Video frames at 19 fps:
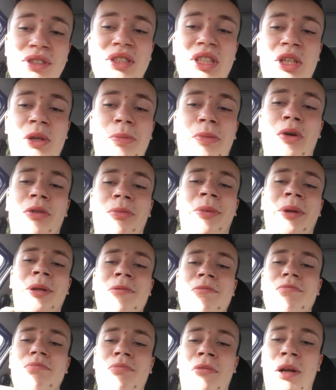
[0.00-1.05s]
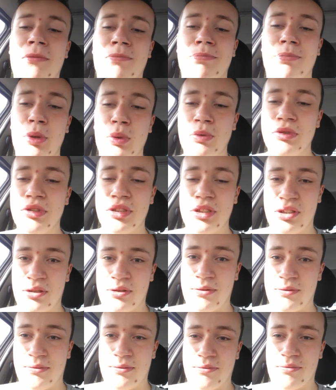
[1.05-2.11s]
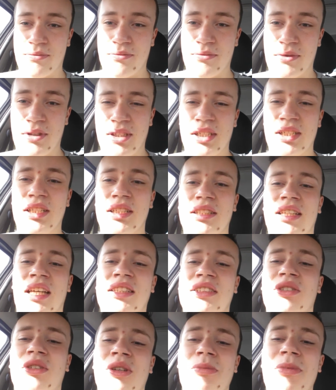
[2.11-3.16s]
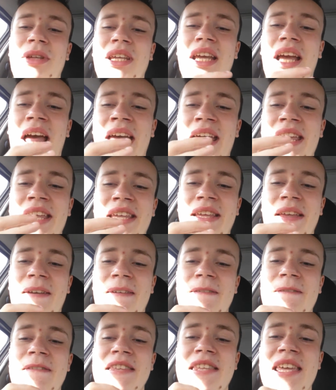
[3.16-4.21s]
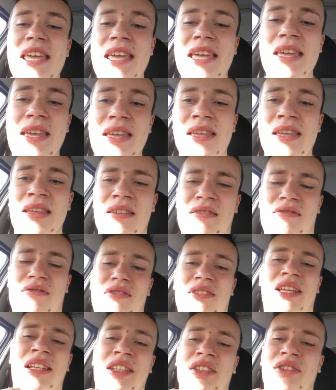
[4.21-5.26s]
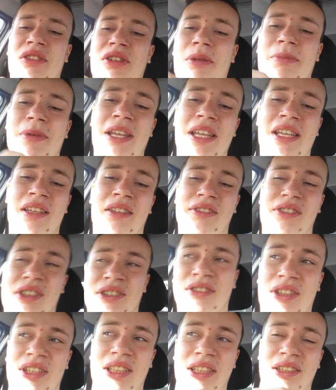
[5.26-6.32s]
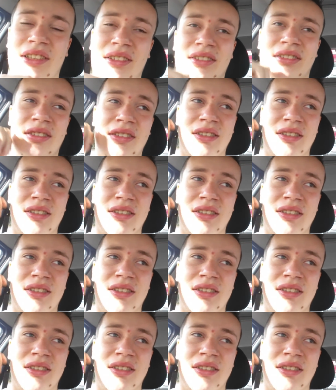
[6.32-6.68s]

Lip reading: sticker bombing my boot? That's gonna be just like